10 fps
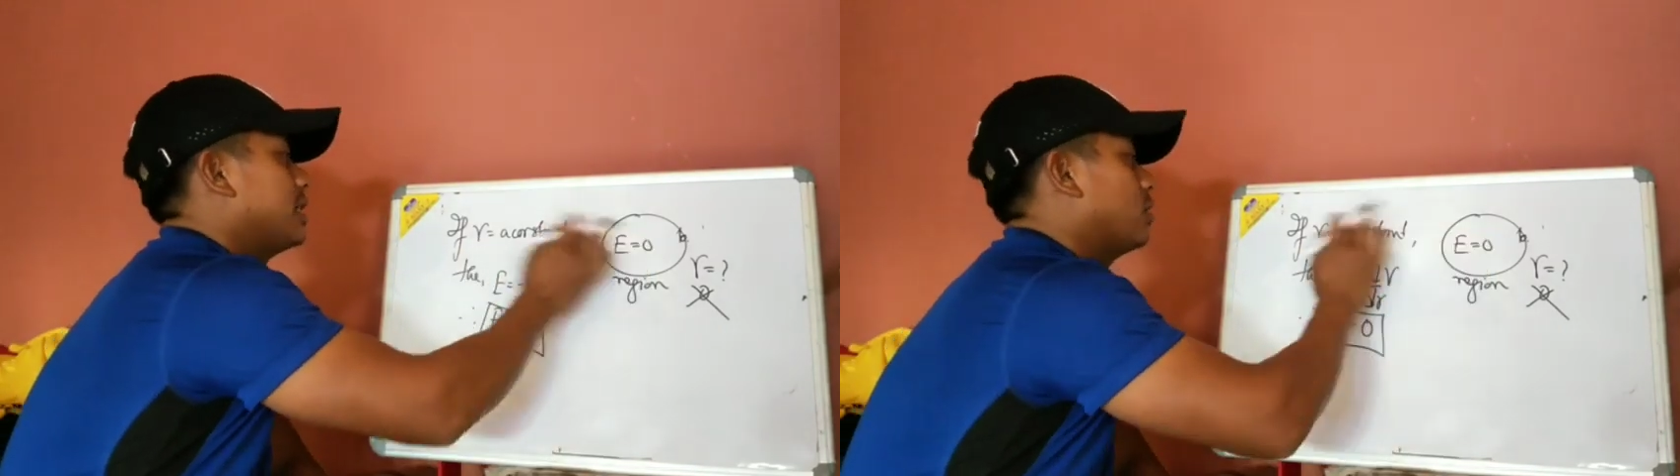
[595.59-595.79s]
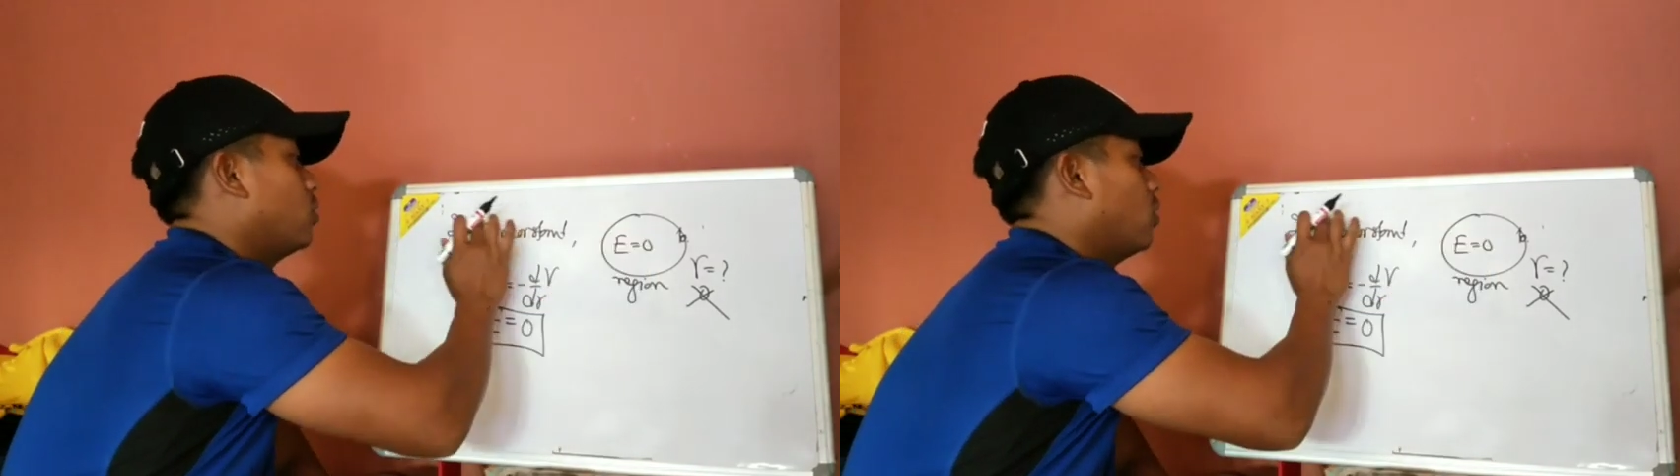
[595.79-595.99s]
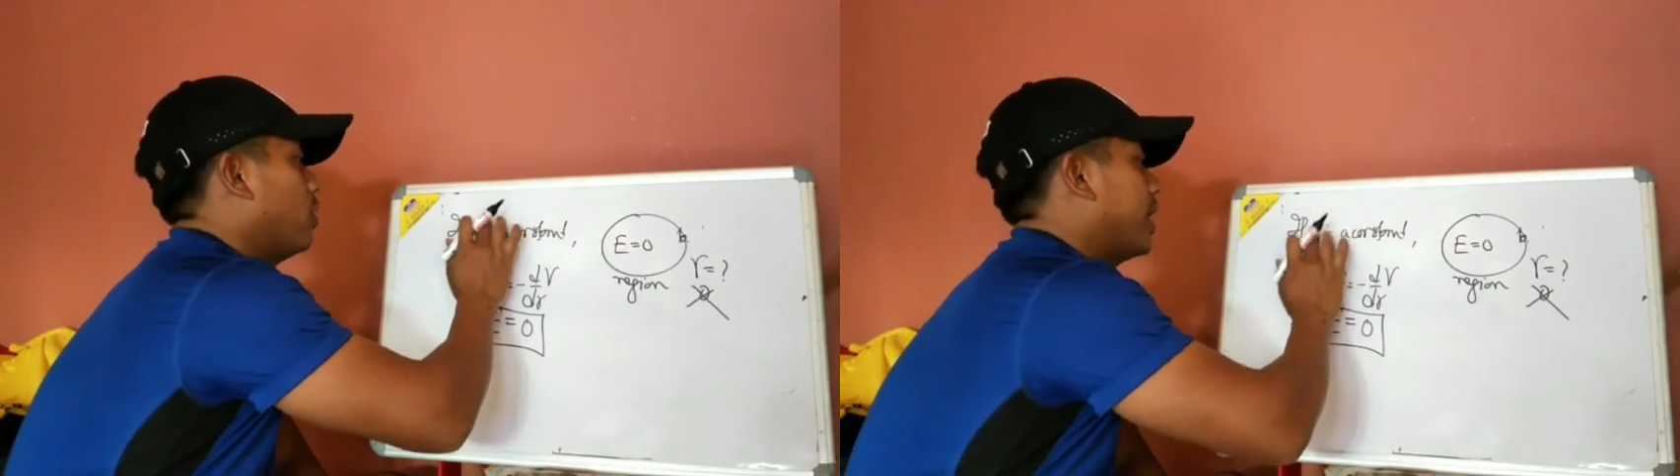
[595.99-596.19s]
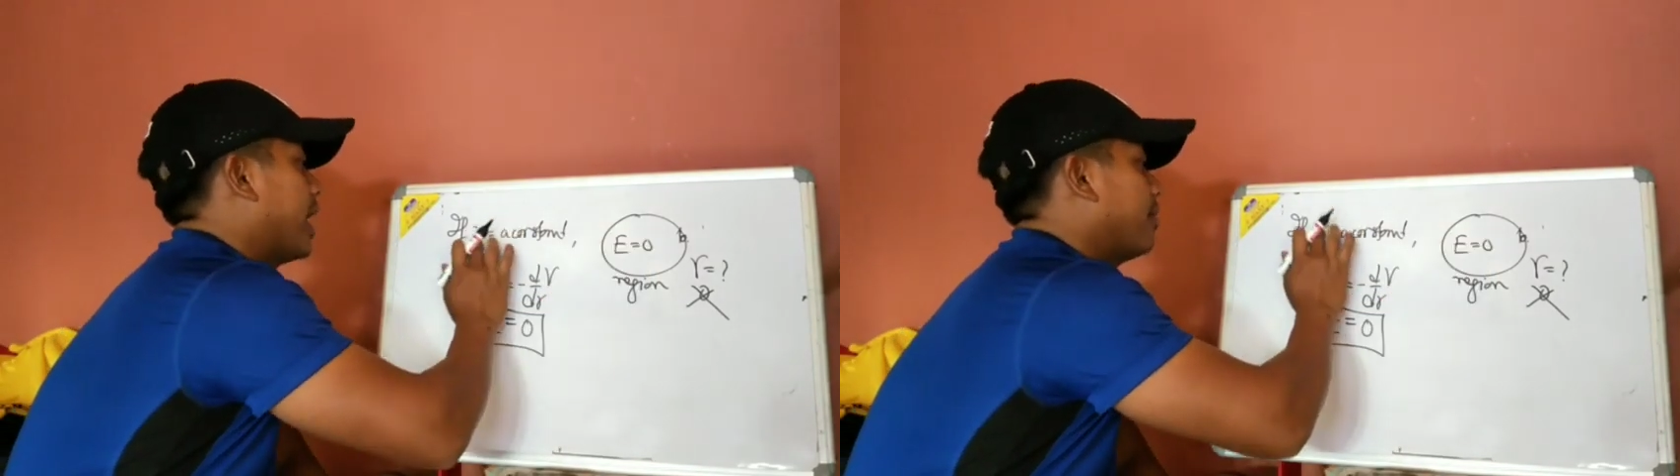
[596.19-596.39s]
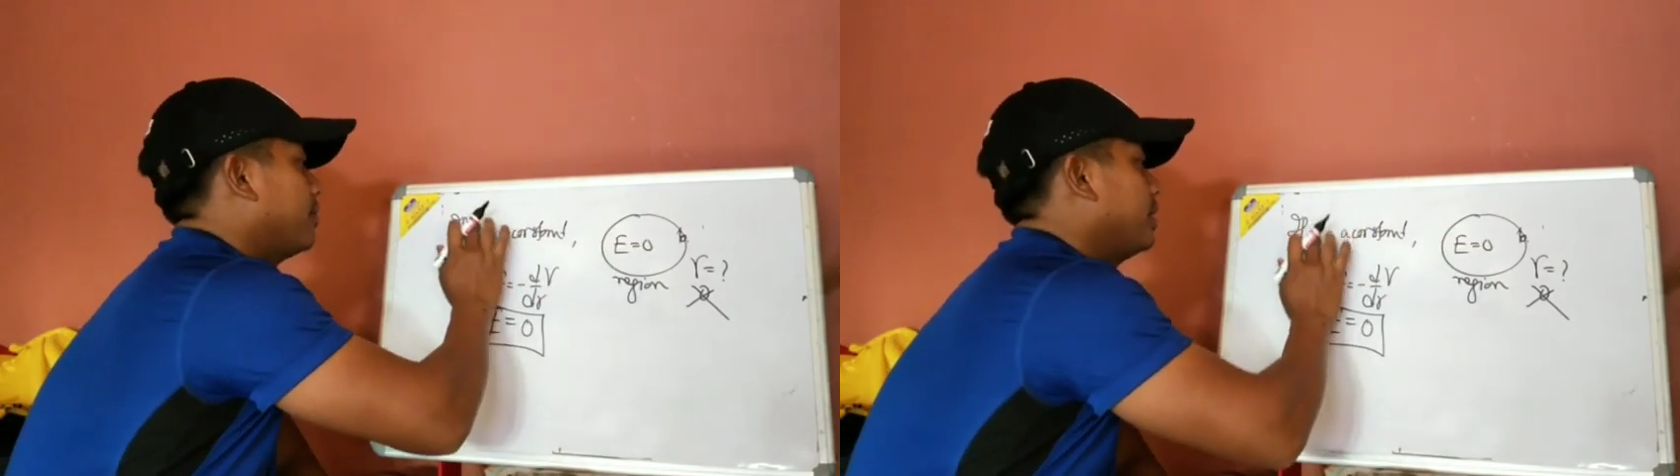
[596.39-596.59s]
0 oi
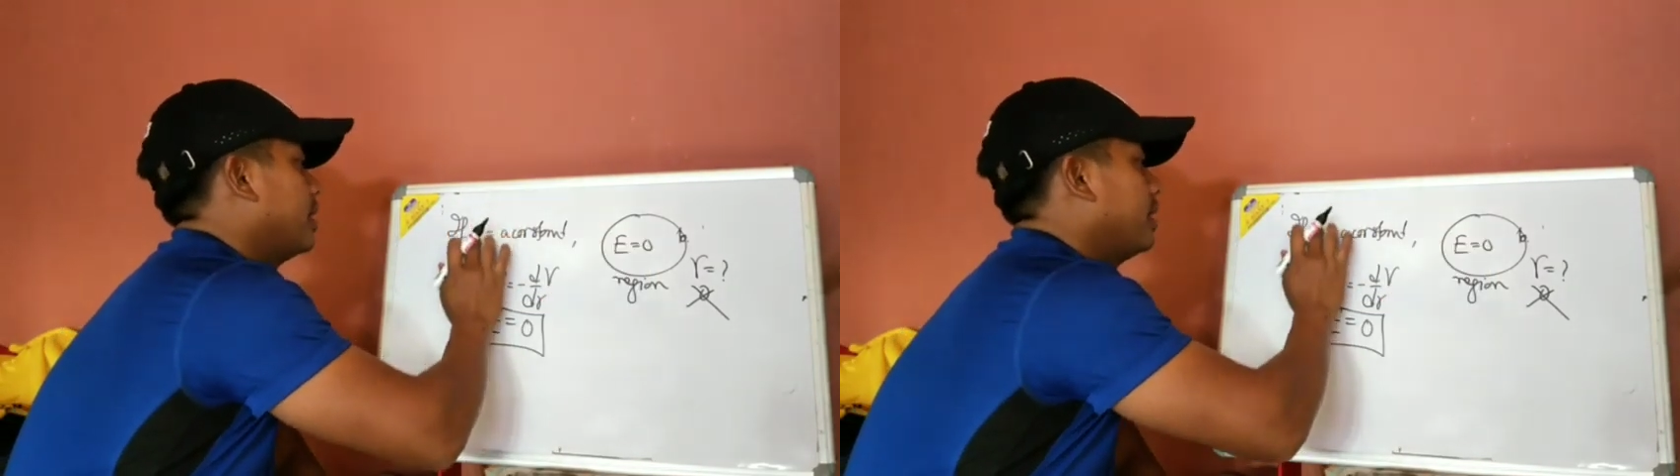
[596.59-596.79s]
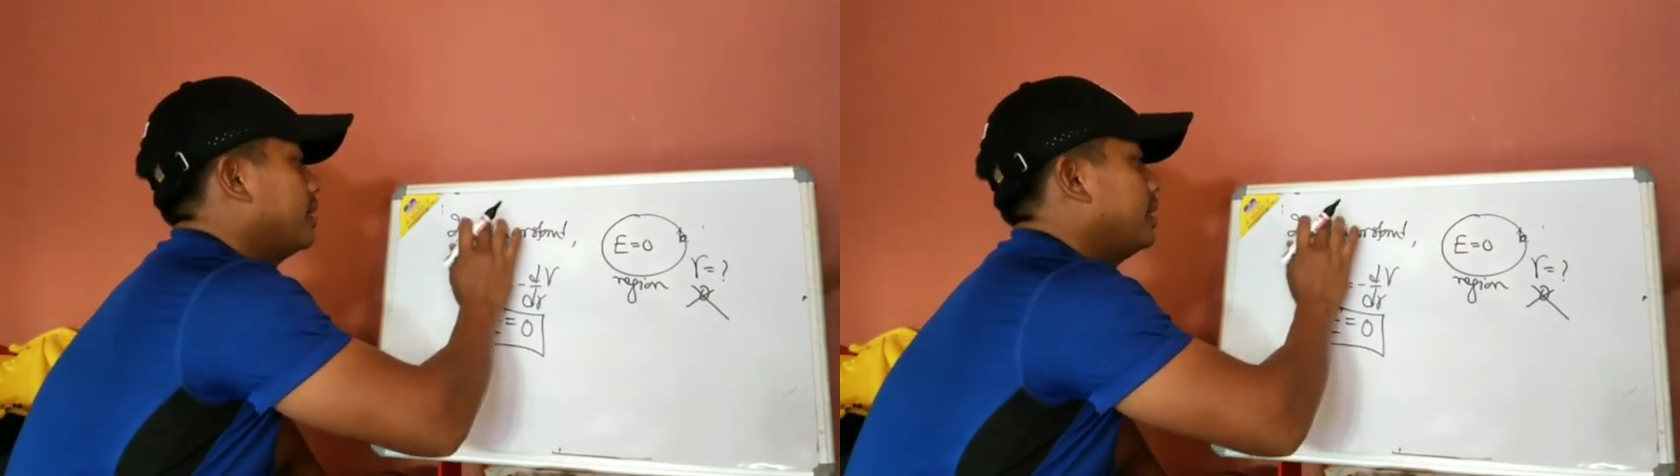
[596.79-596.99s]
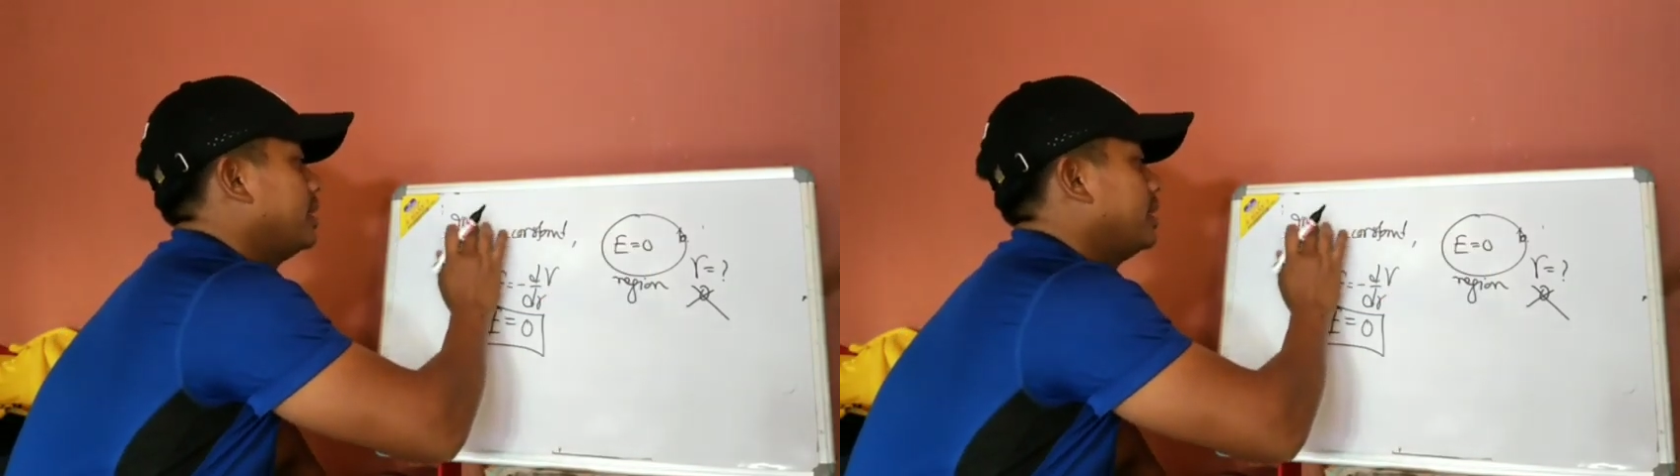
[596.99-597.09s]
havenina,